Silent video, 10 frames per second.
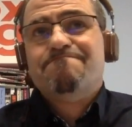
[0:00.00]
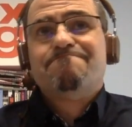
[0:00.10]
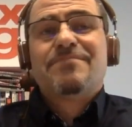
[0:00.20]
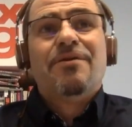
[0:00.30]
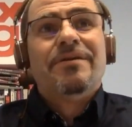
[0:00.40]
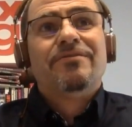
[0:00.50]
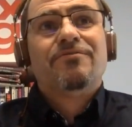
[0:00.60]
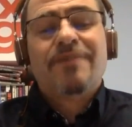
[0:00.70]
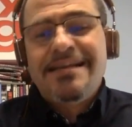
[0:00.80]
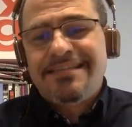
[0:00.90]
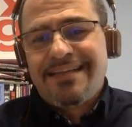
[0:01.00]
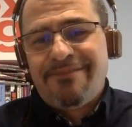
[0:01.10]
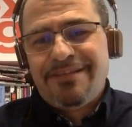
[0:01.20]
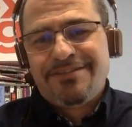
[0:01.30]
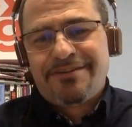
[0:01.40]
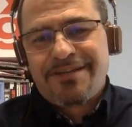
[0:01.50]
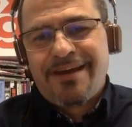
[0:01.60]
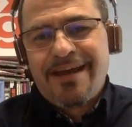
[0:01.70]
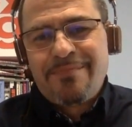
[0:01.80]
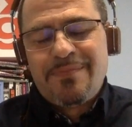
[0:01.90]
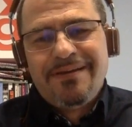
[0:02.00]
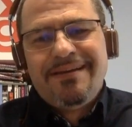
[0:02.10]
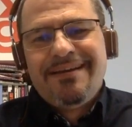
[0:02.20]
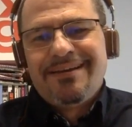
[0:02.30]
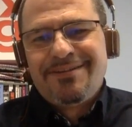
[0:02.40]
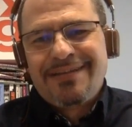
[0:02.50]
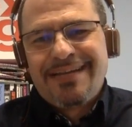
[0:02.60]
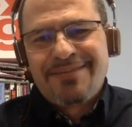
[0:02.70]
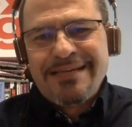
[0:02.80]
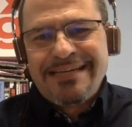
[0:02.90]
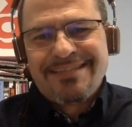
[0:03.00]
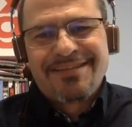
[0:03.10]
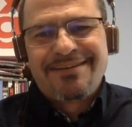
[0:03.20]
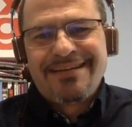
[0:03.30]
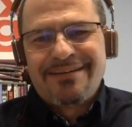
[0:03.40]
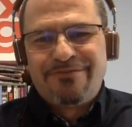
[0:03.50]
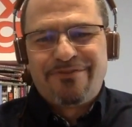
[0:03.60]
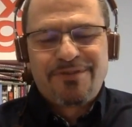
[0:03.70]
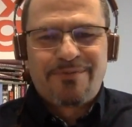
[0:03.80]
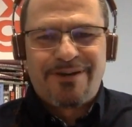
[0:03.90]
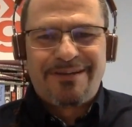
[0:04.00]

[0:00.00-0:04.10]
going great, everything's on time until the last week, and suddenly it all falls apart.